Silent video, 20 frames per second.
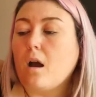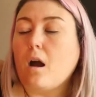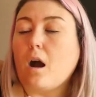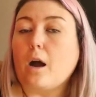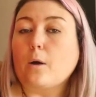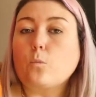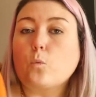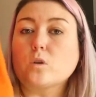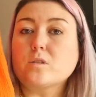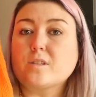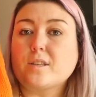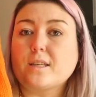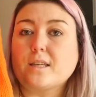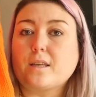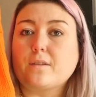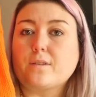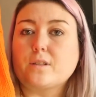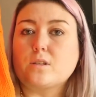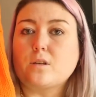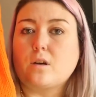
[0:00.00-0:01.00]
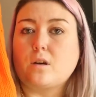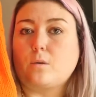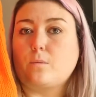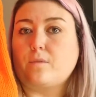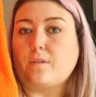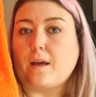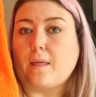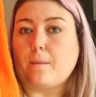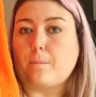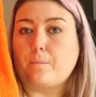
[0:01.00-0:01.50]
I was going to give it to her
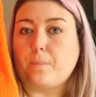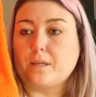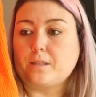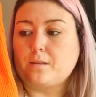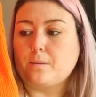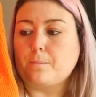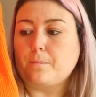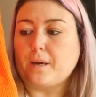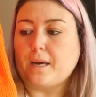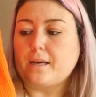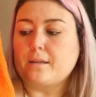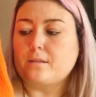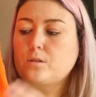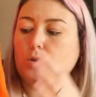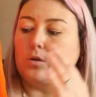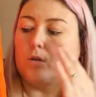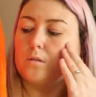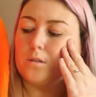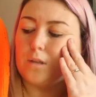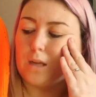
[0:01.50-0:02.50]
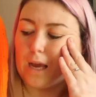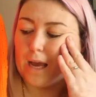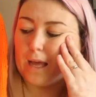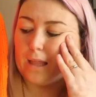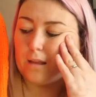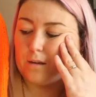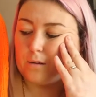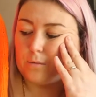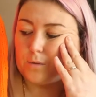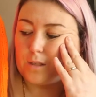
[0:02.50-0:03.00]
without the button band on,
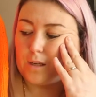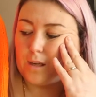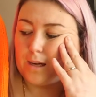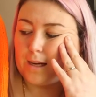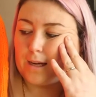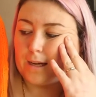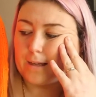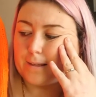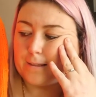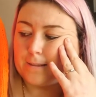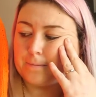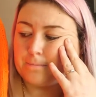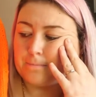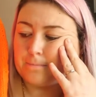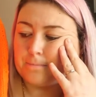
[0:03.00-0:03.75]
and I was like,